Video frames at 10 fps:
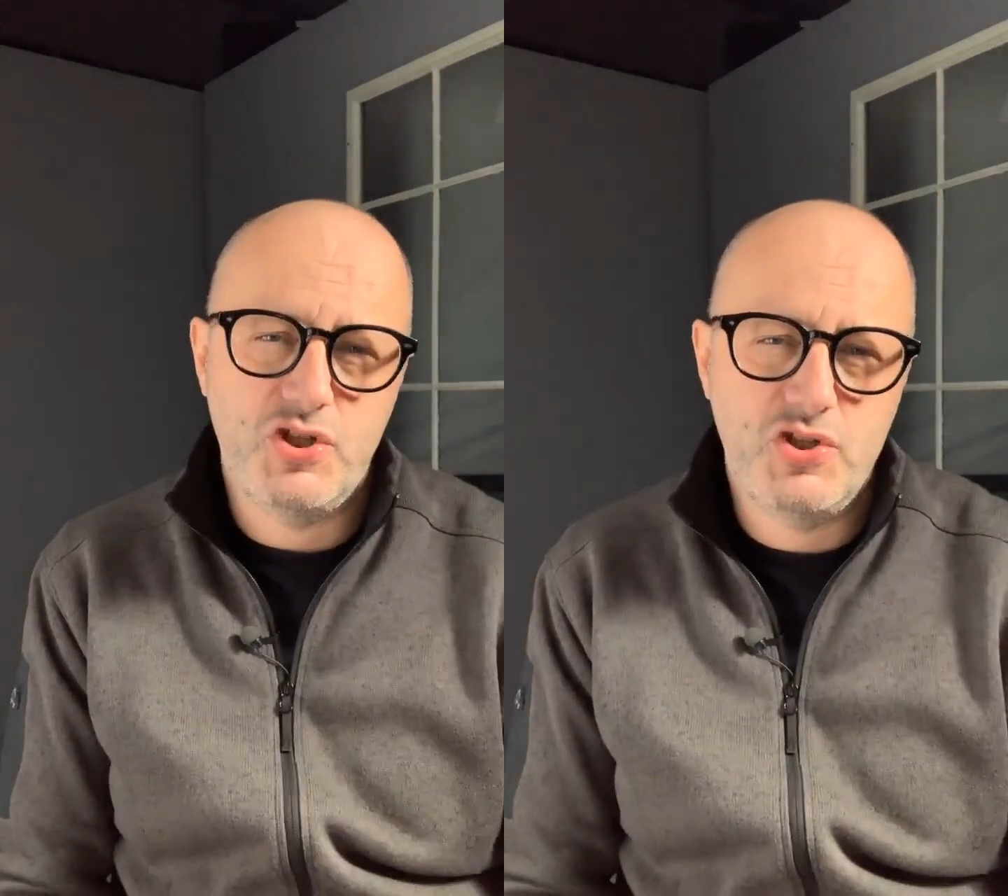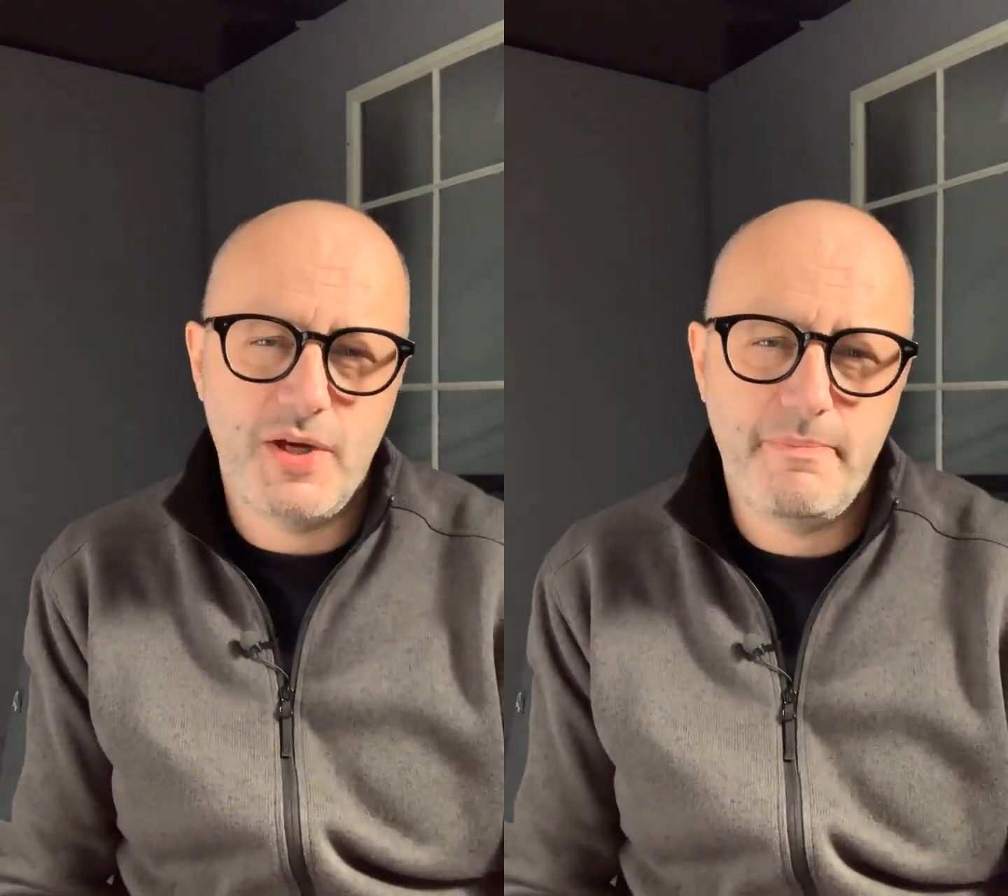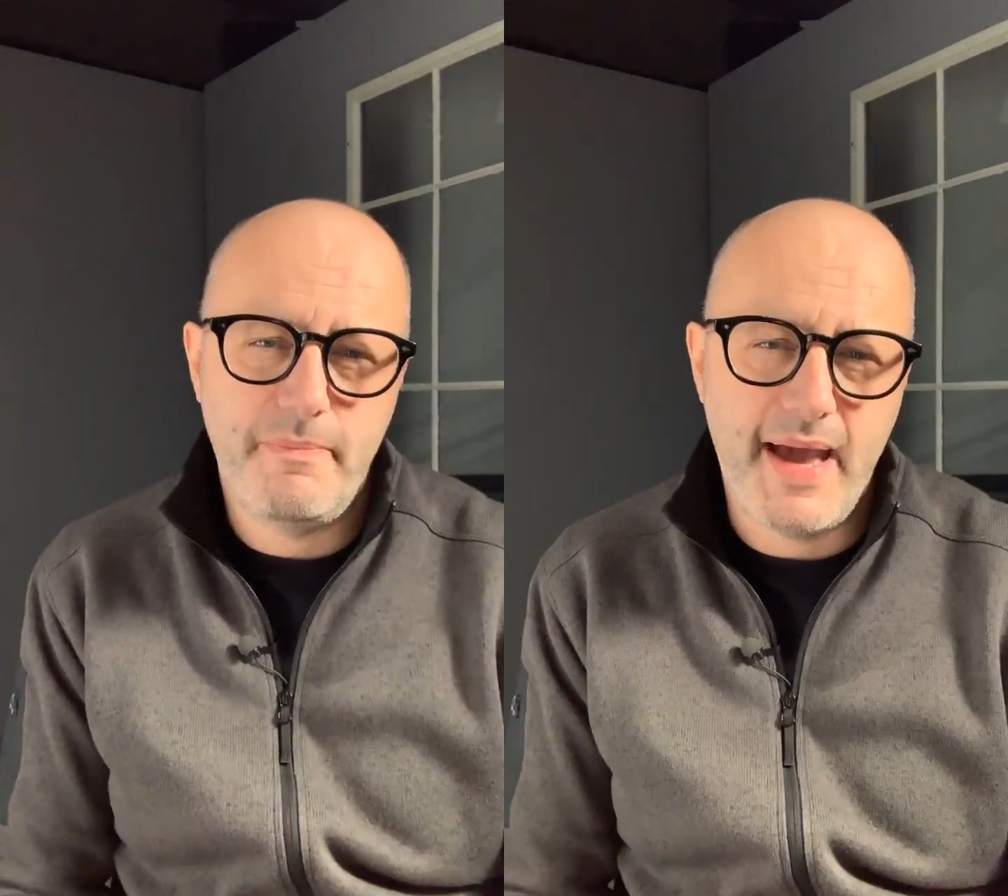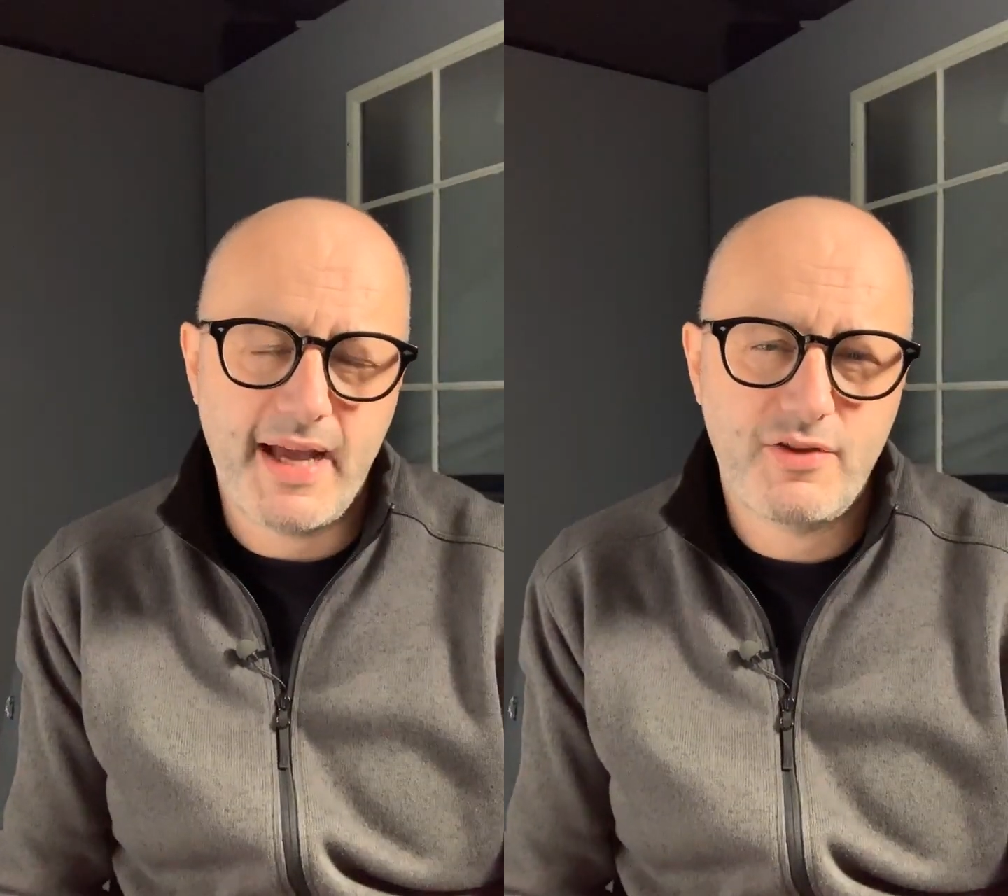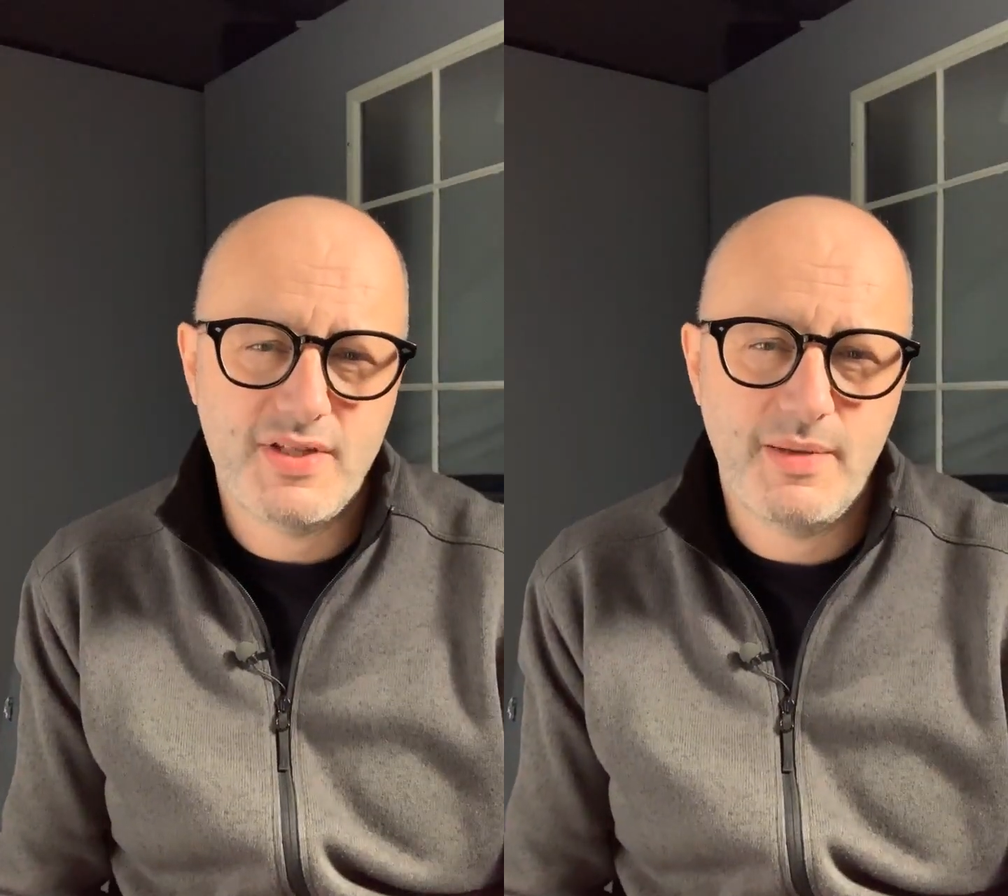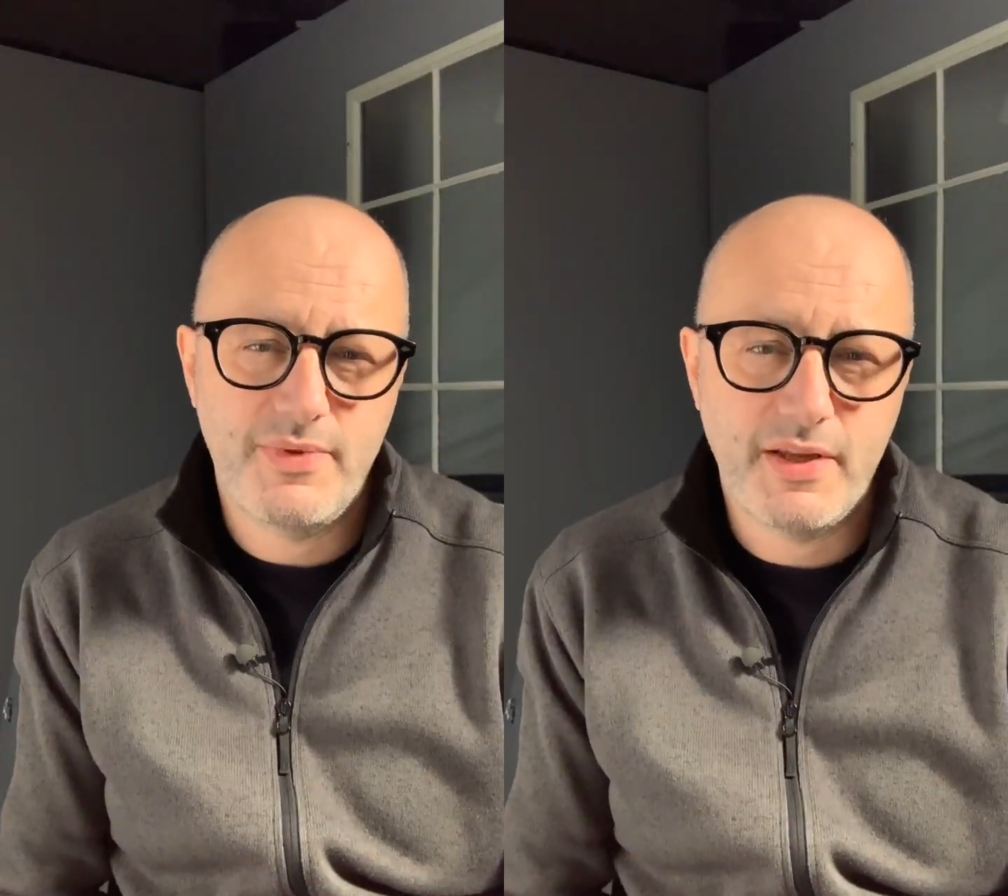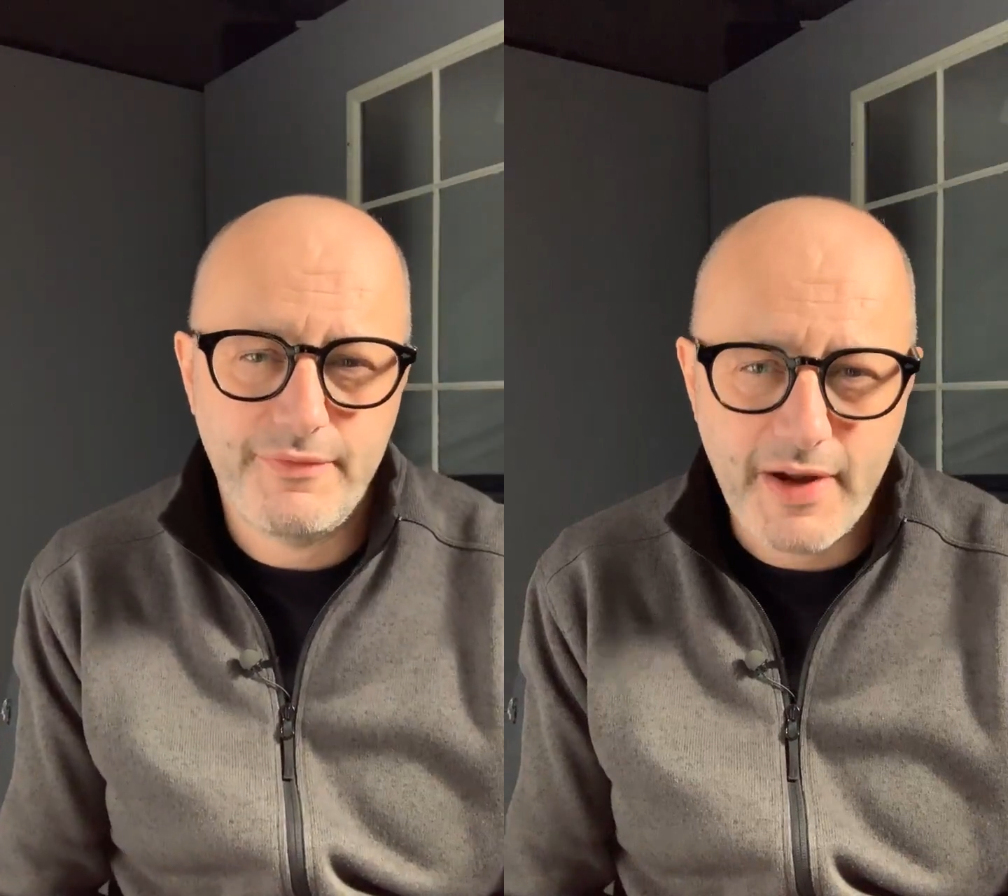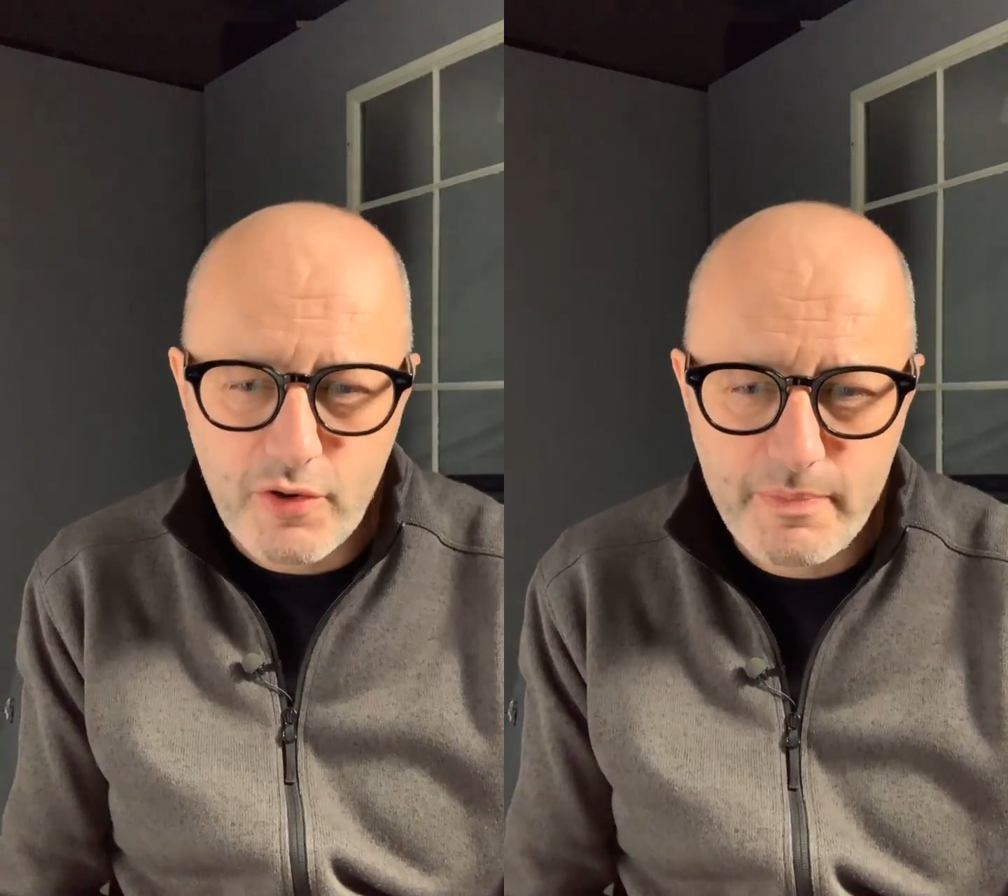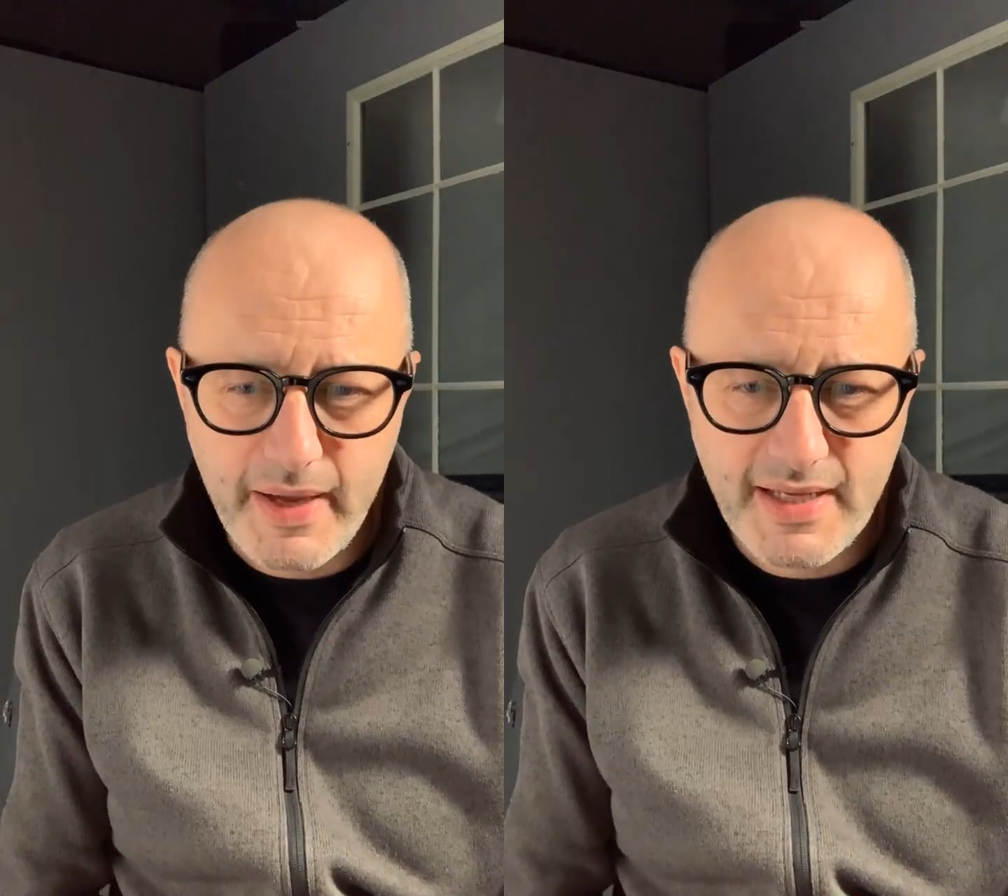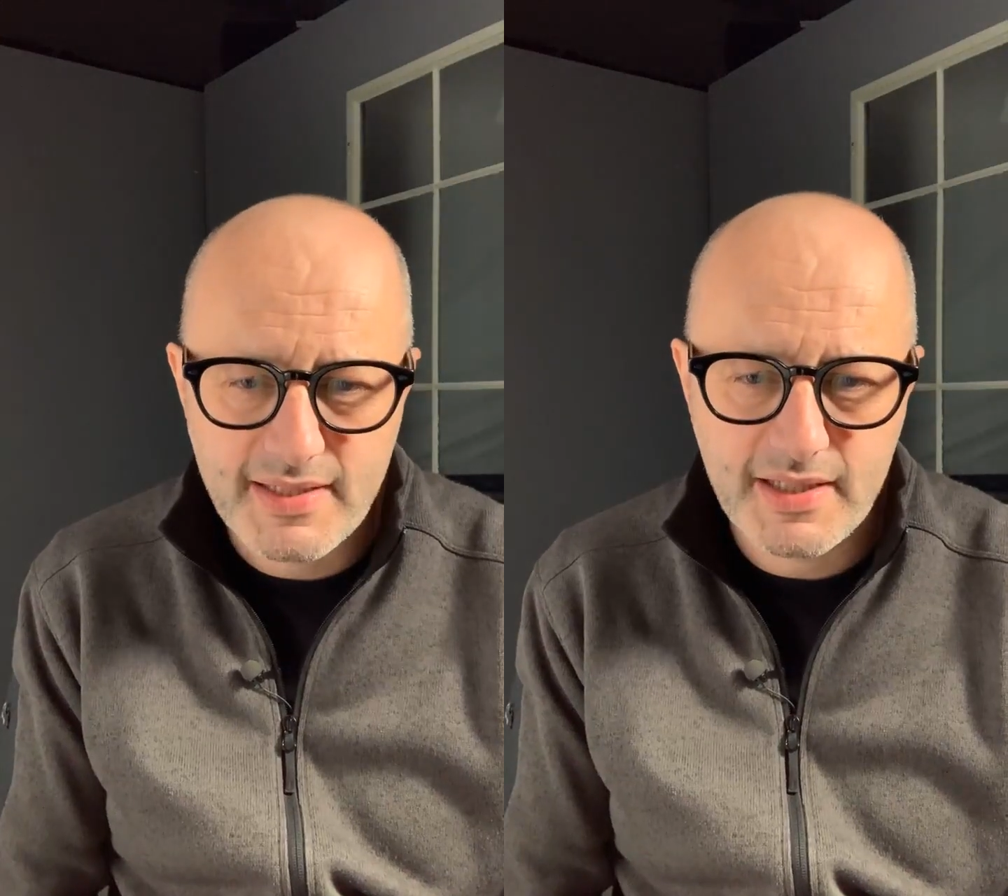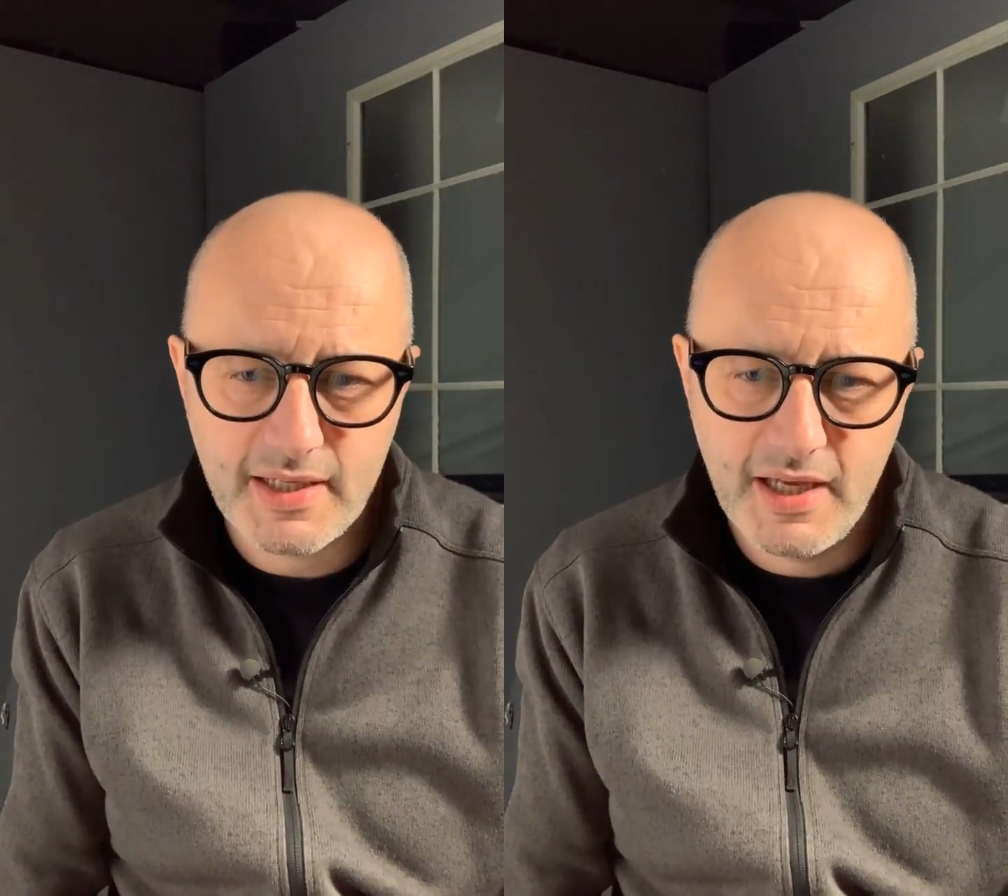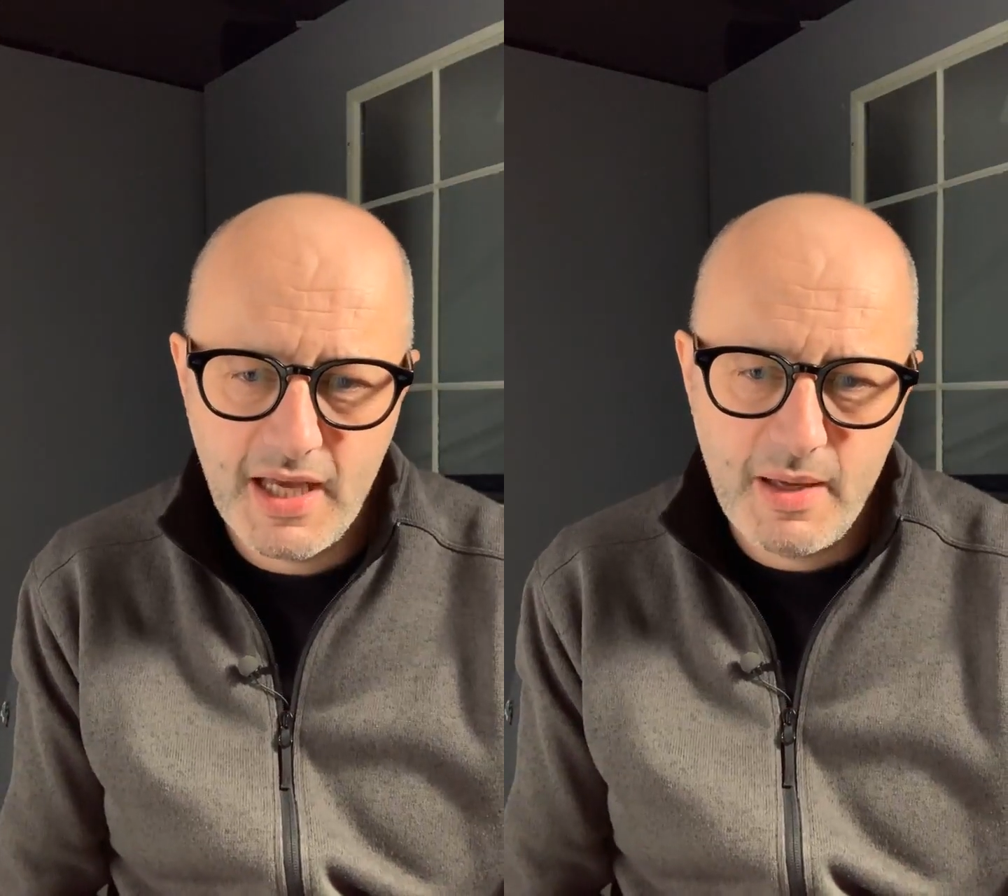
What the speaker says: jump back to something very basic